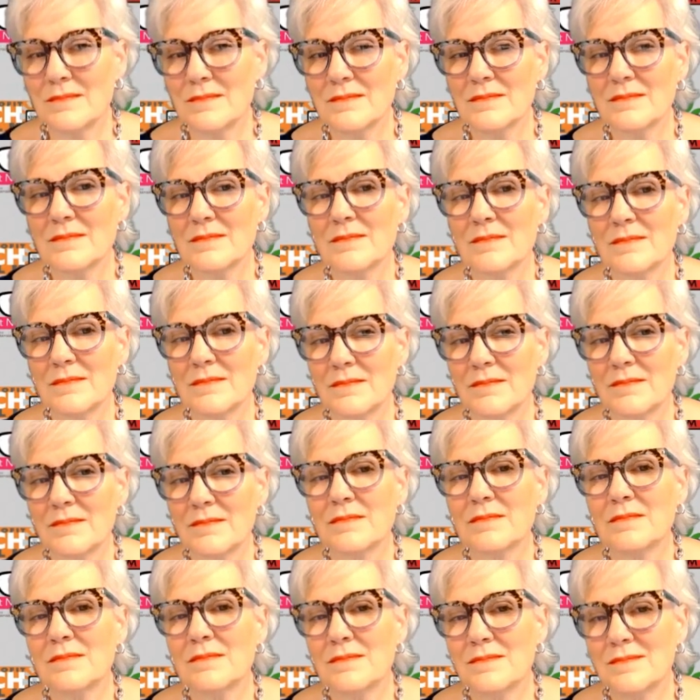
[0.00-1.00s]

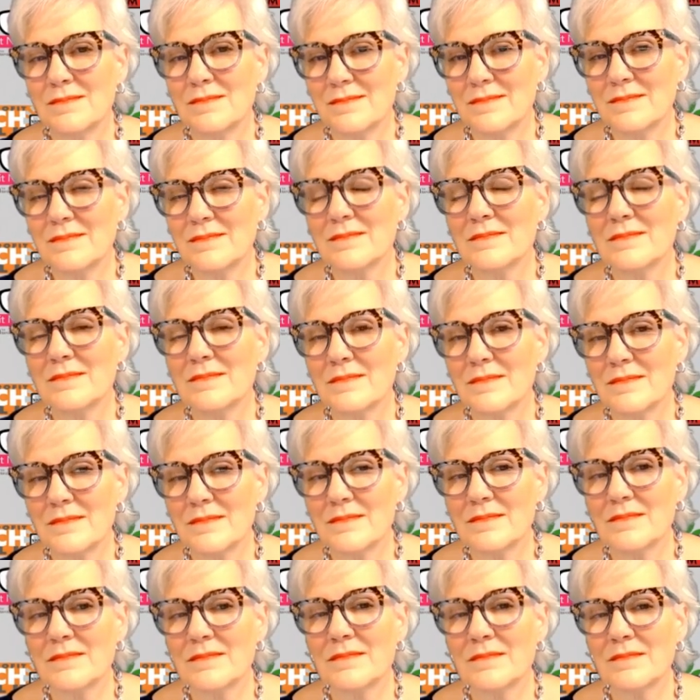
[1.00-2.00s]

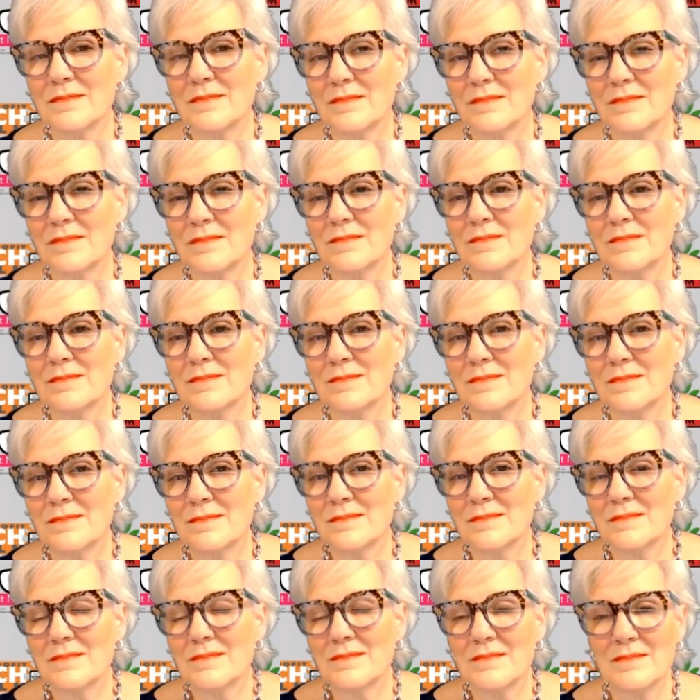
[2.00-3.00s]

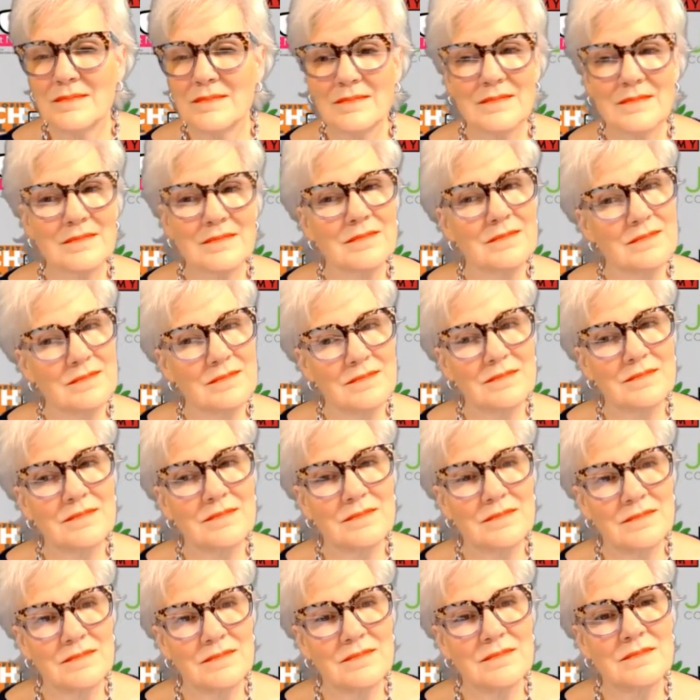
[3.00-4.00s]

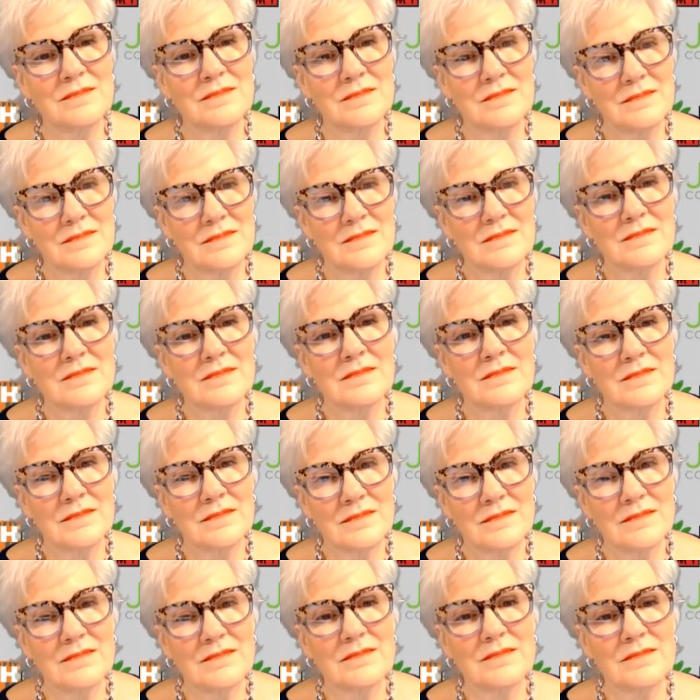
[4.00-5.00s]

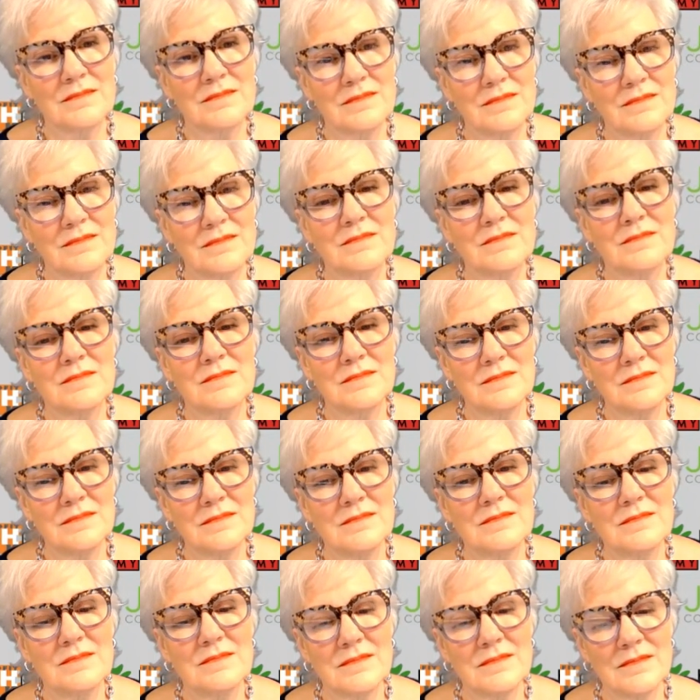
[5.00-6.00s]

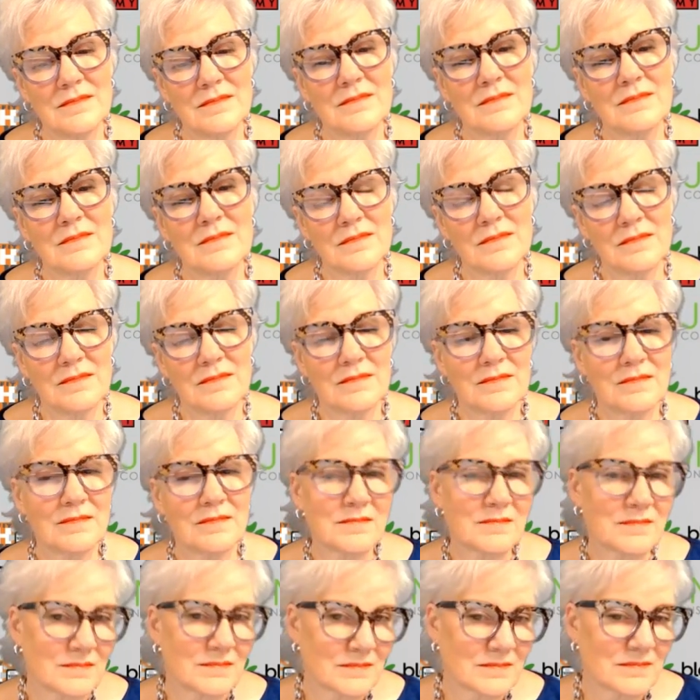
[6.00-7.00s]

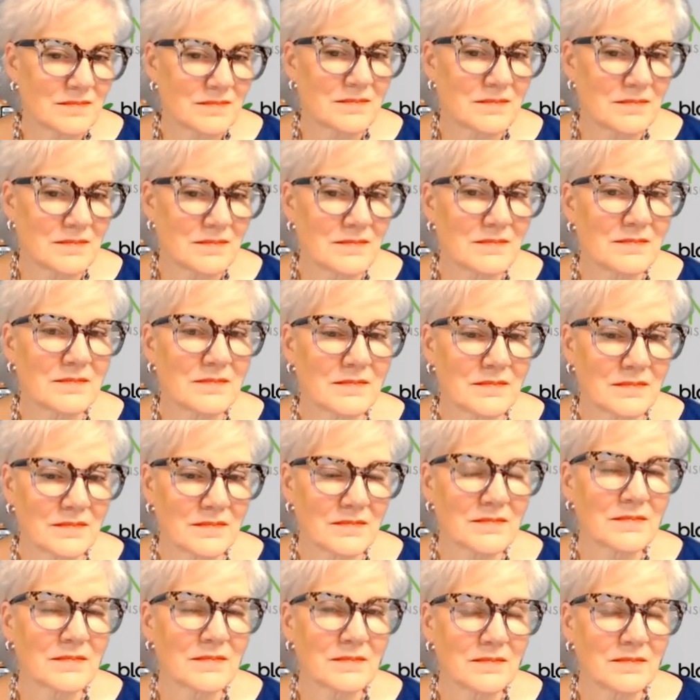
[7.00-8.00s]
This person isn't speaking.